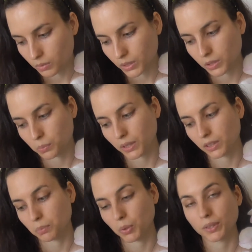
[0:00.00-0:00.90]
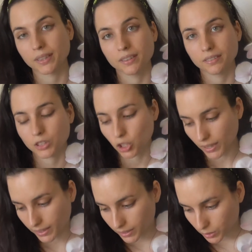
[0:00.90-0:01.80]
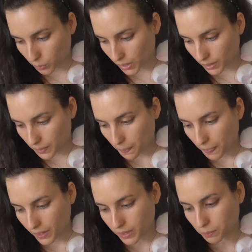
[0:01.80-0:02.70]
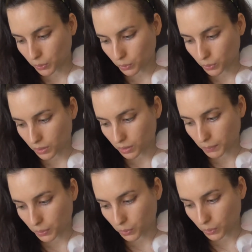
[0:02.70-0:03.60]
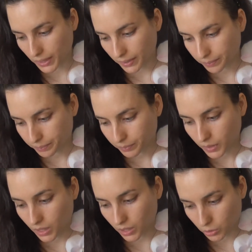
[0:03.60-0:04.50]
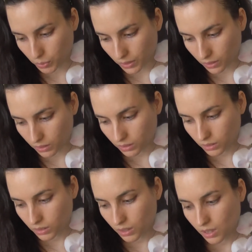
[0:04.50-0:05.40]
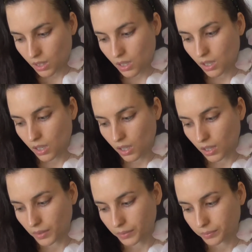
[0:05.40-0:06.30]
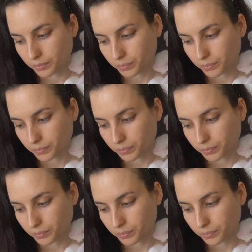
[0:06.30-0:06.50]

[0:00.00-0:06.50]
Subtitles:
Russia is widely spoken in China as well as Mongolia, Israel, um,